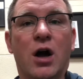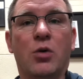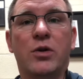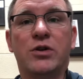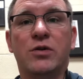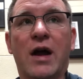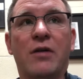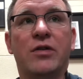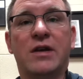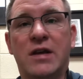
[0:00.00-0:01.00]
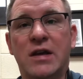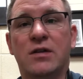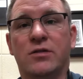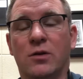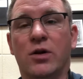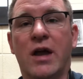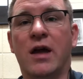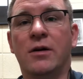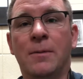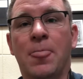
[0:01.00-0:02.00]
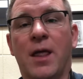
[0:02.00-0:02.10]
We do have the key to look at.